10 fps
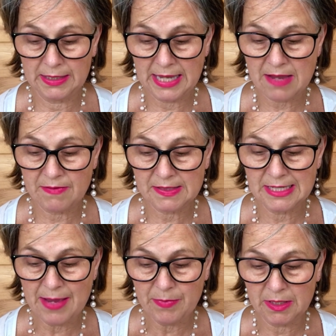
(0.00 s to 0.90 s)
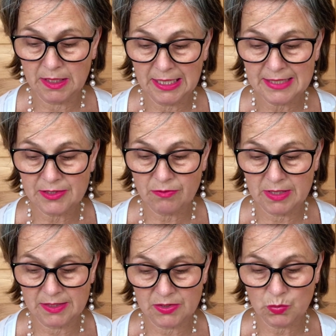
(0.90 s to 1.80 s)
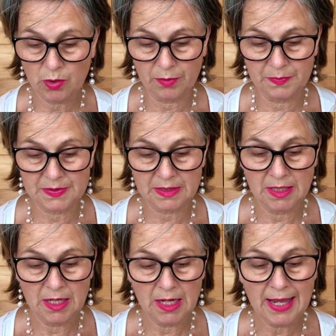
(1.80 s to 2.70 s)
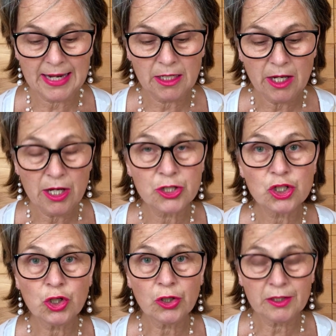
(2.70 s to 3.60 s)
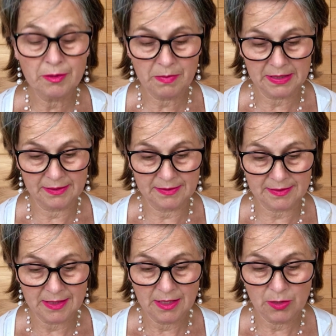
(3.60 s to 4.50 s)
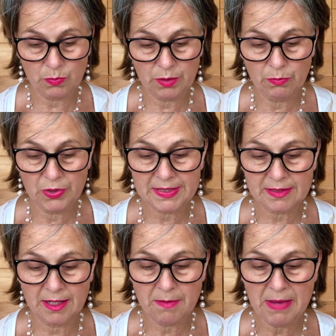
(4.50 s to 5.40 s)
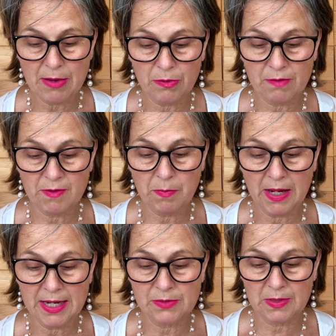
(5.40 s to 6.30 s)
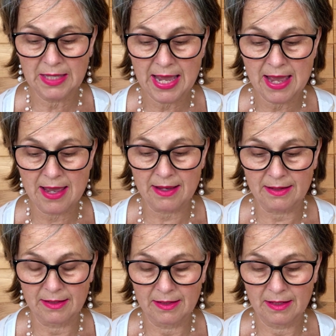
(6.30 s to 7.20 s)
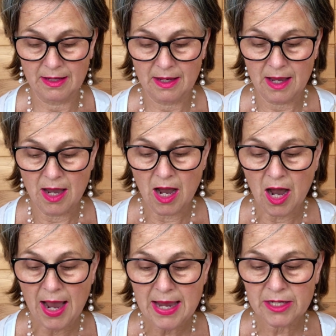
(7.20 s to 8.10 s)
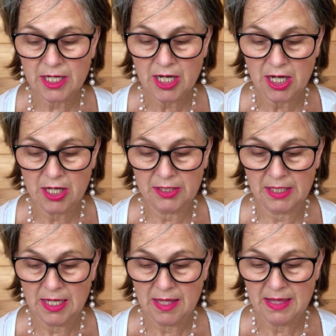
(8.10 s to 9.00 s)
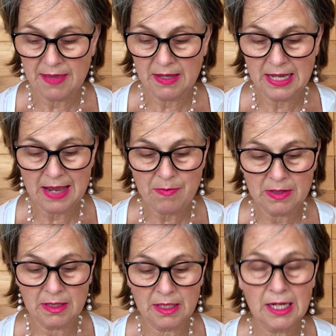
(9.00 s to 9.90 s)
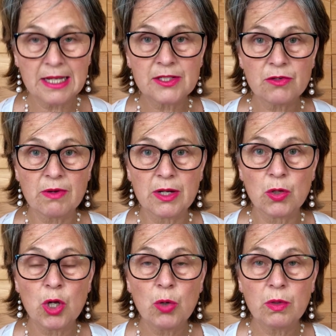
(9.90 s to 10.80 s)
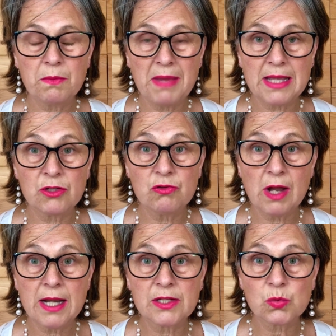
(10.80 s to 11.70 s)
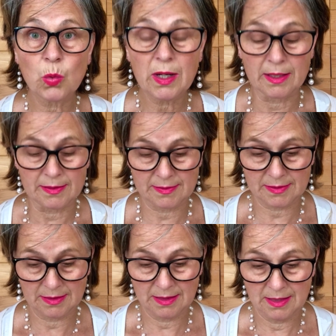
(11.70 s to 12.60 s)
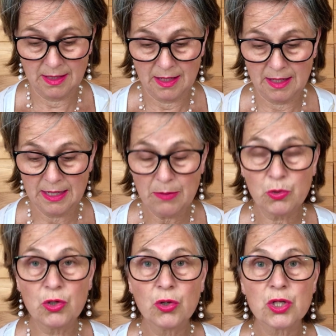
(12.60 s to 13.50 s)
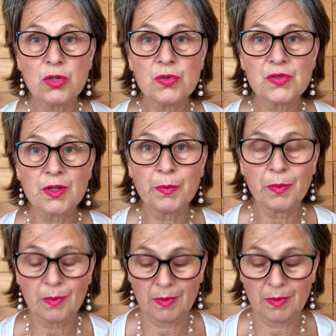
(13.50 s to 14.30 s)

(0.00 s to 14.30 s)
gave us lemon and glycerin swabs, like large cotton buds that would moisten her mouth if applied with care. I had heard that the lemon and the glycerin would make the dryness worse, and I would not use them,